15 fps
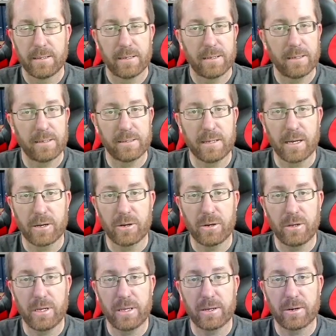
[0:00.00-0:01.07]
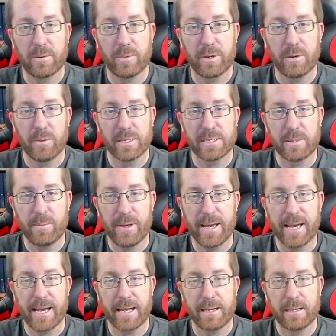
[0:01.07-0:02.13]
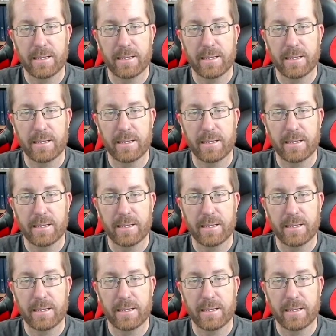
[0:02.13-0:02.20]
It's not good either, but it wasn't bad.